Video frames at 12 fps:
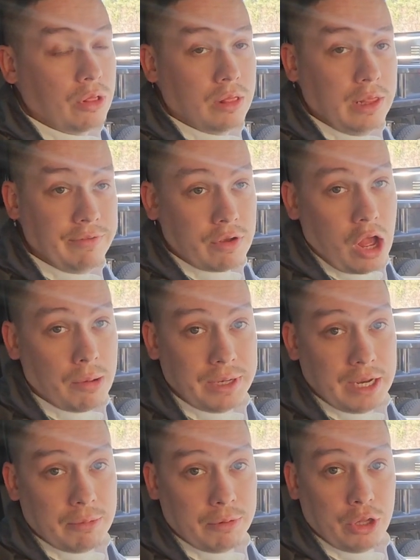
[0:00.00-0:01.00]
Leave a comment
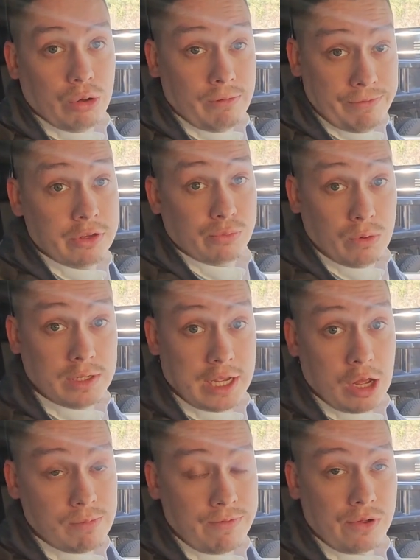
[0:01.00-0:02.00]
down below if this was
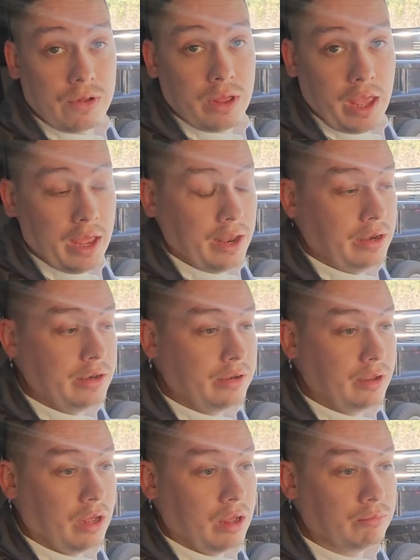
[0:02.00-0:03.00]
helpful and
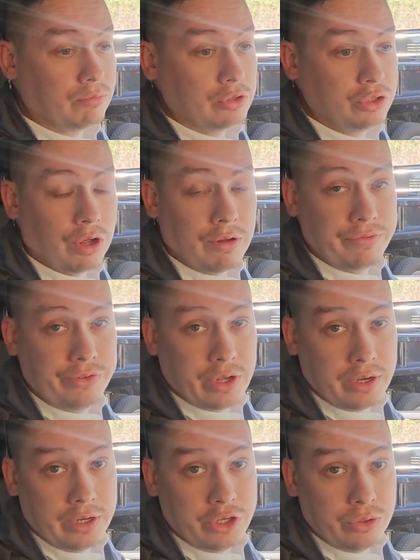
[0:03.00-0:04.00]
resolved
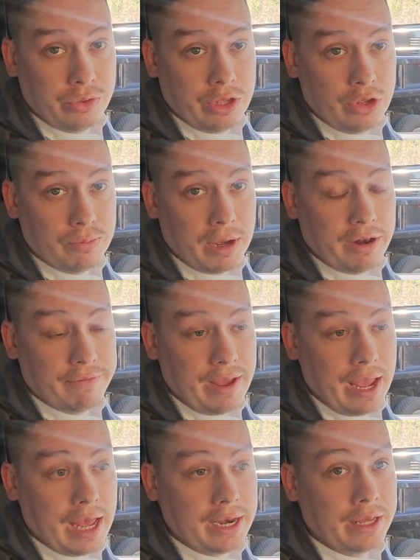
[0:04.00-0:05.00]
an issue that you might have
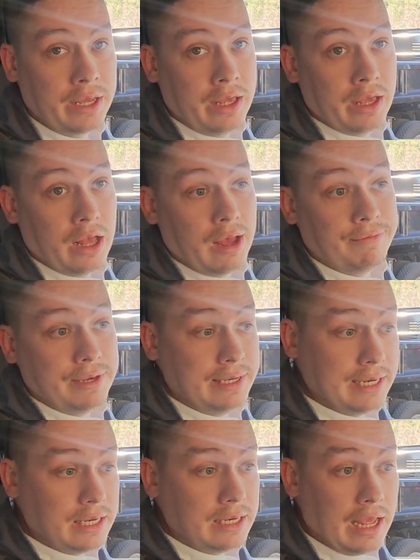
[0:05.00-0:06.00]
had. If it
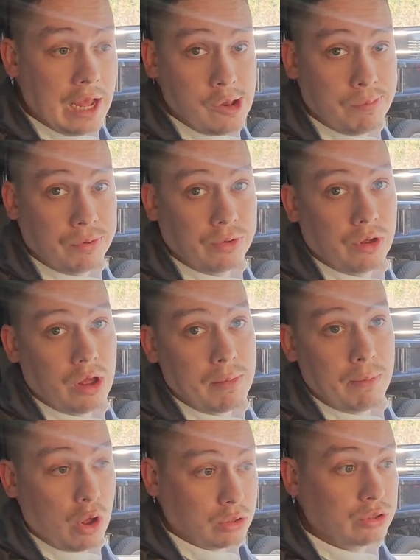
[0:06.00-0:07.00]
didn't help,
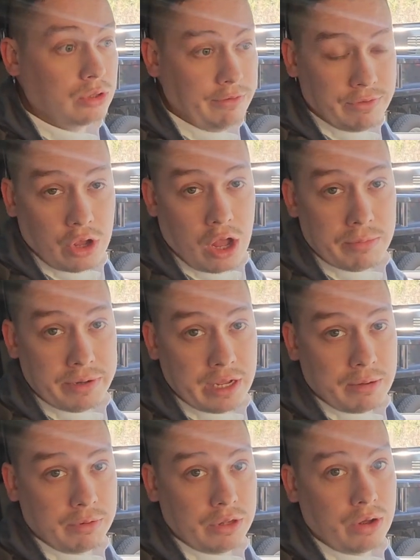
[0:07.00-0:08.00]
also leave a comment
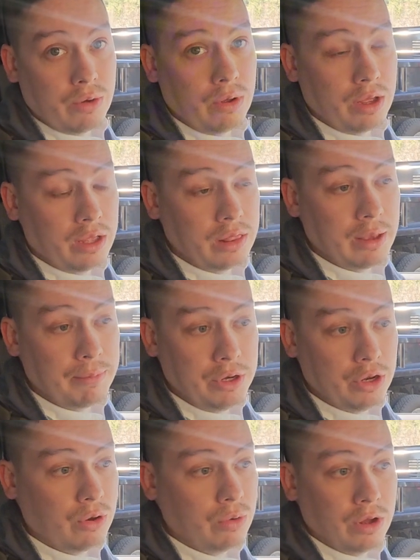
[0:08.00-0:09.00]
down below and let me
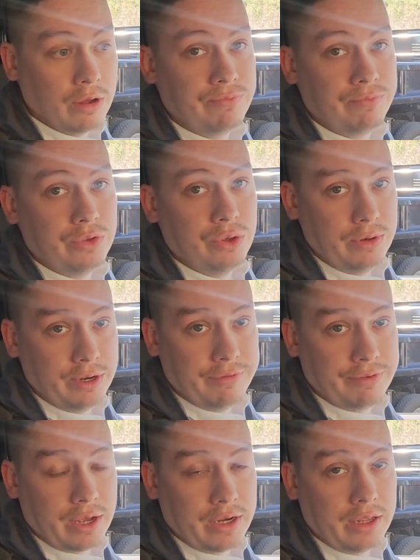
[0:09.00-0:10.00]
know you did
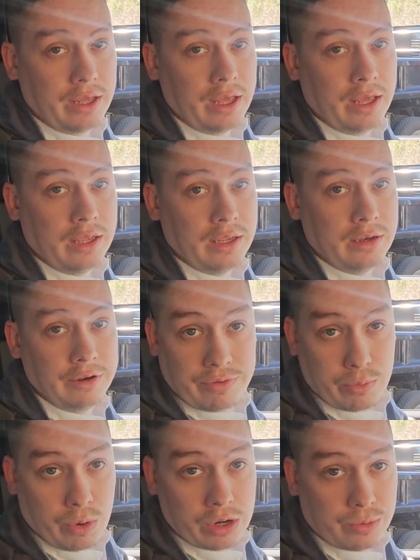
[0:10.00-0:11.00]
find a
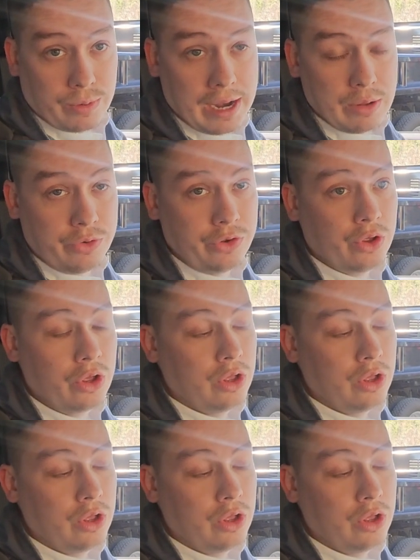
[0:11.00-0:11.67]
different workaround.